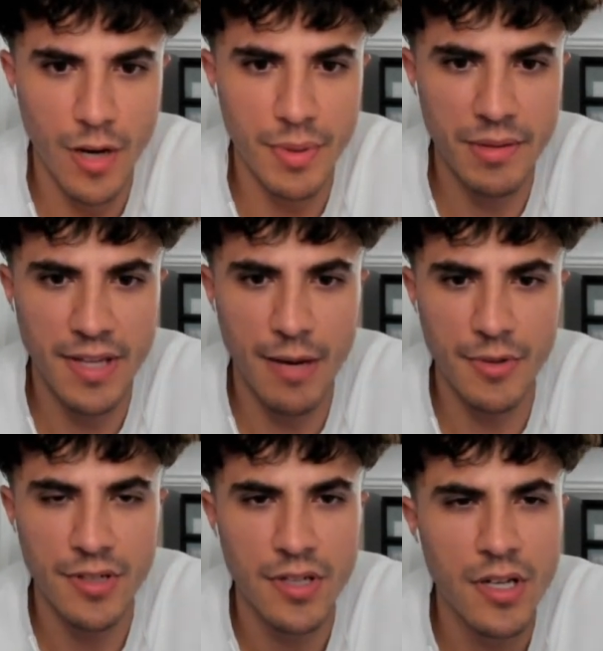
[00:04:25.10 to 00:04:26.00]
pick up the
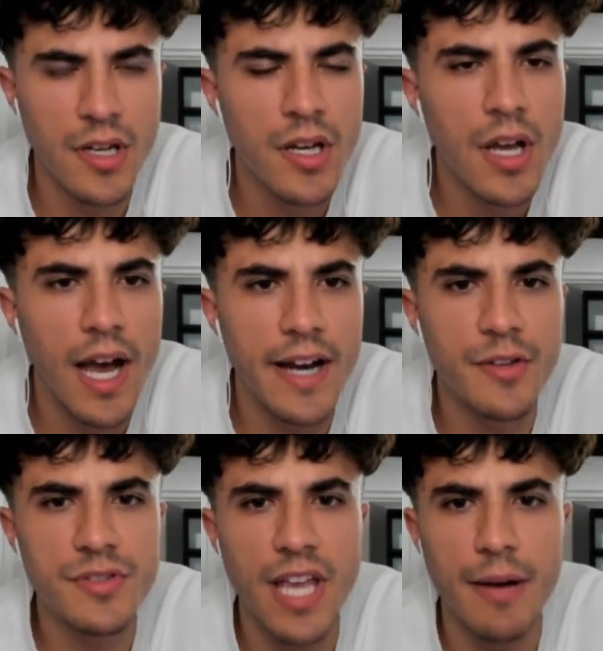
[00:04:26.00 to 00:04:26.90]
camera. How to
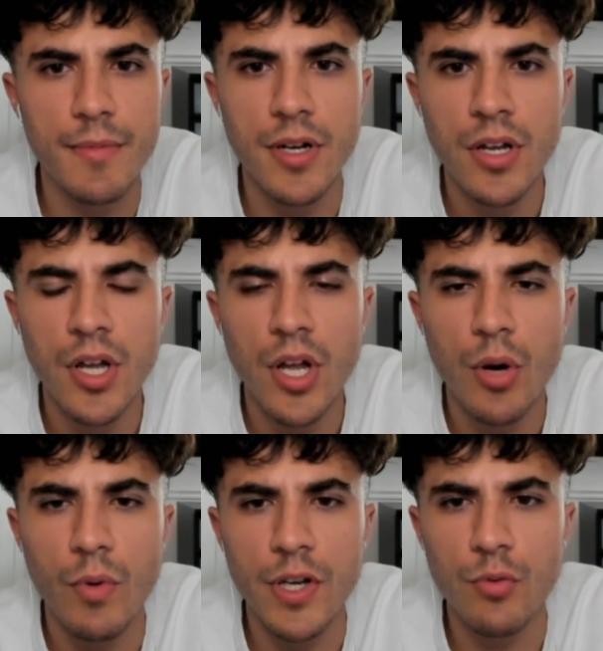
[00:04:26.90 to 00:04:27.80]
use camera.
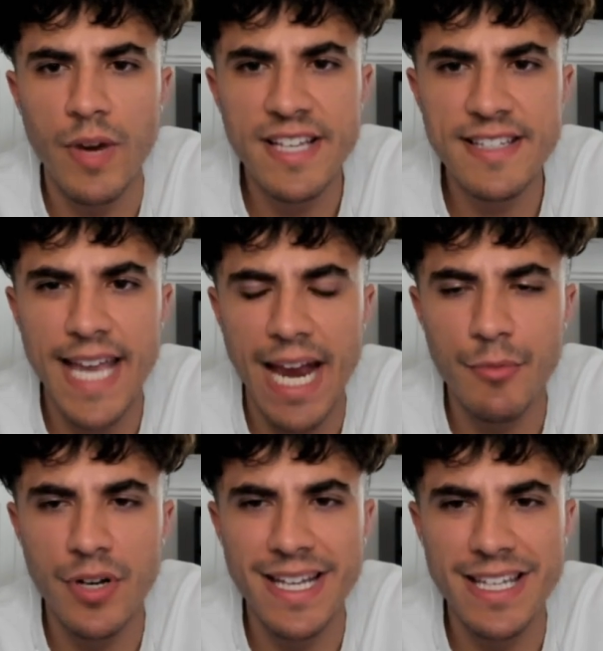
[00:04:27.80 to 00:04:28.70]
When you raise the
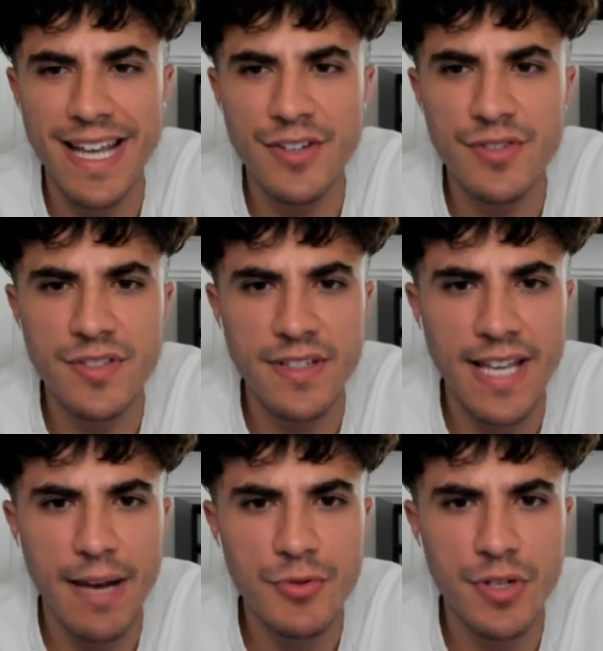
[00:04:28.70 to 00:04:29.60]
camera, it enters the
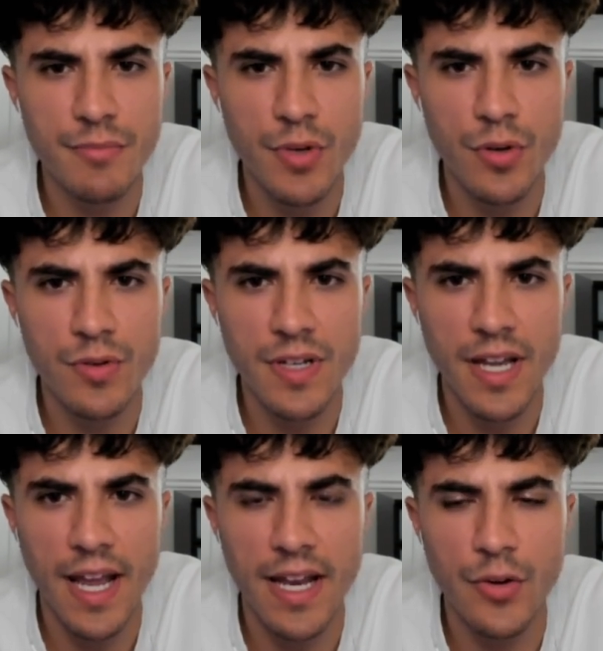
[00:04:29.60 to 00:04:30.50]
capturing mode
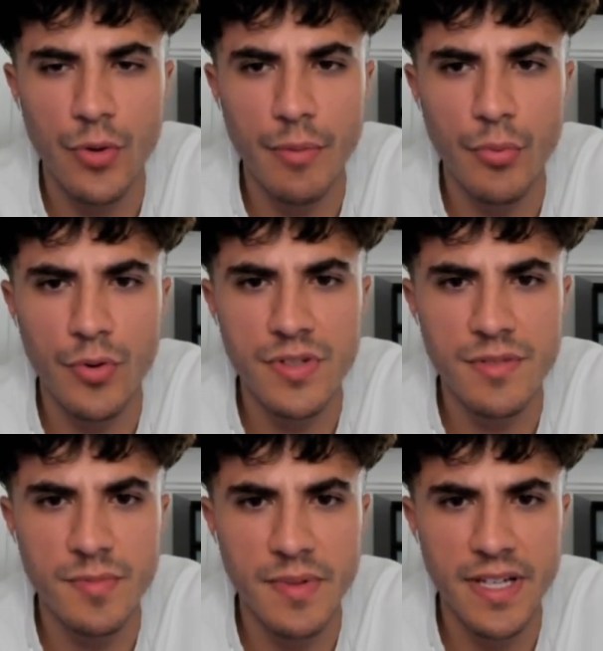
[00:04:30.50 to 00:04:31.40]
and a green border is
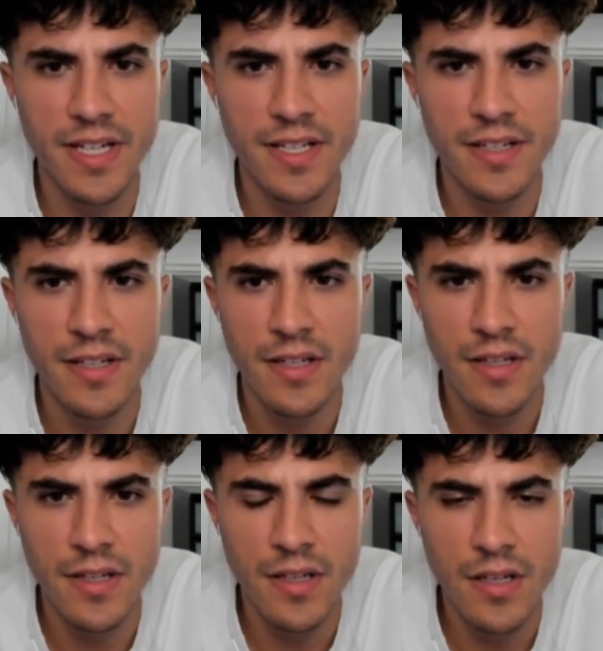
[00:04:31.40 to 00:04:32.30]
displayed.
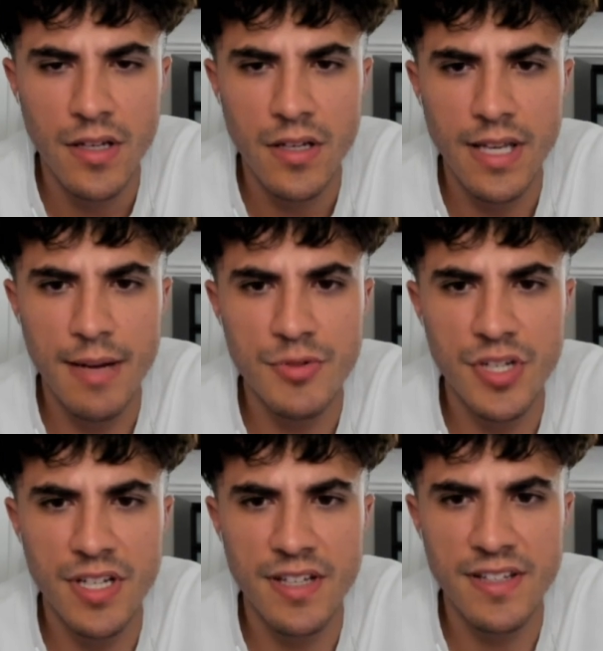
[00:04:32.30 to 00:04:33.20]
Capturing
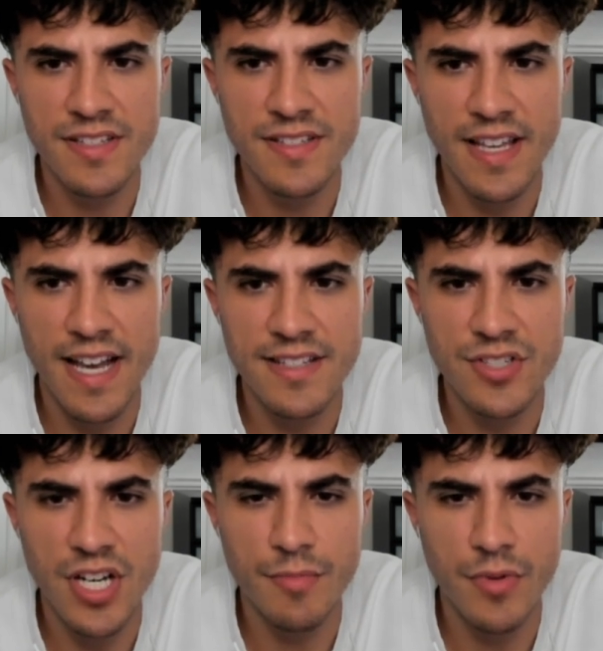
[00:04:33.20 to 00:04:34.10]
it in this state adds a
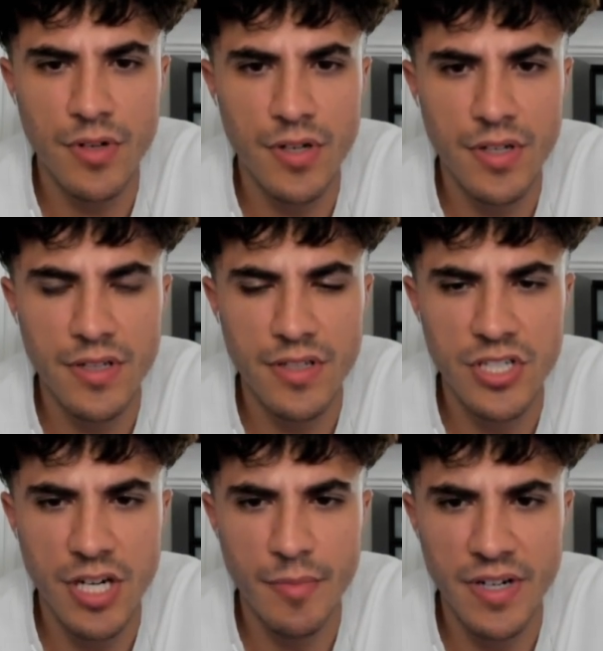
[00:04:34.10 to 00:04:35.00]
check mark. The
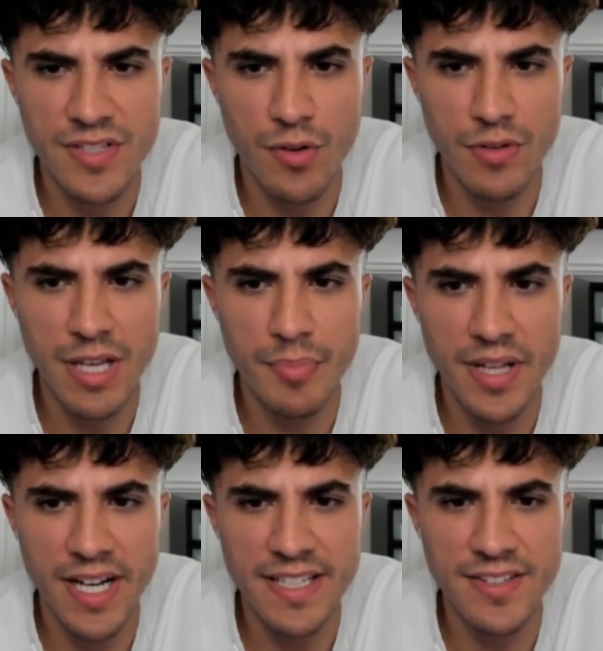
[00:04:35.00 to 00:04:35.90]
check mark is only
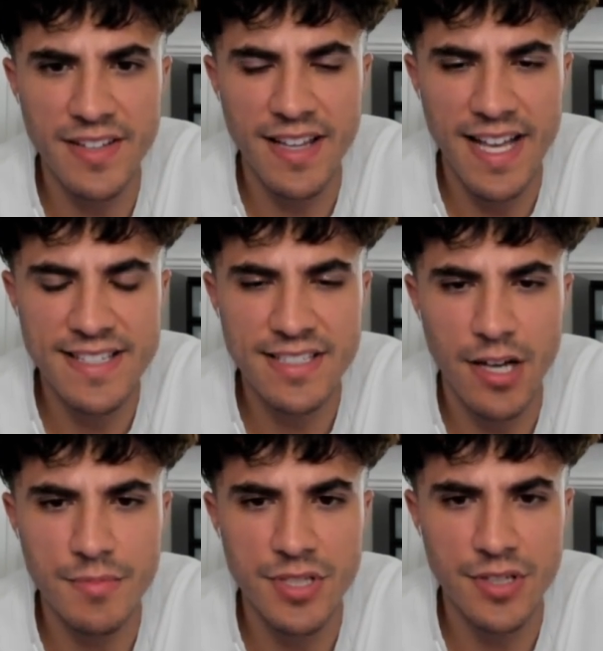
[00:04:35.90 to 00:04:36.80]
applied to the last
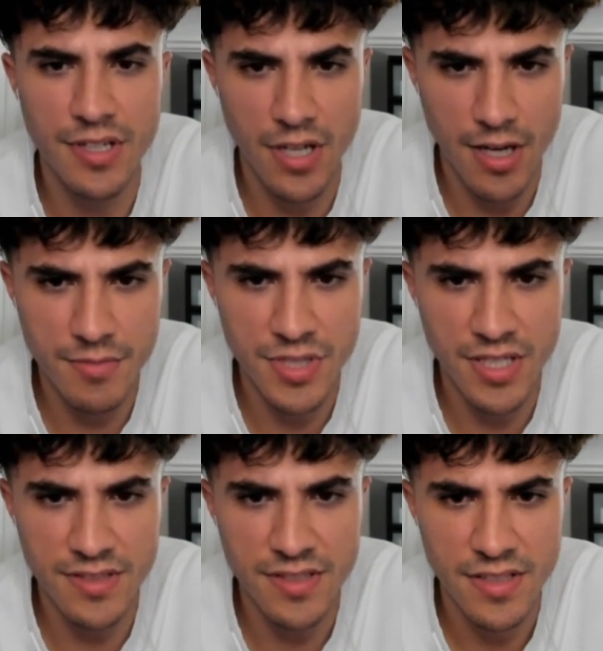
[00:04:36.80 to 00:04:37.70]
captured object.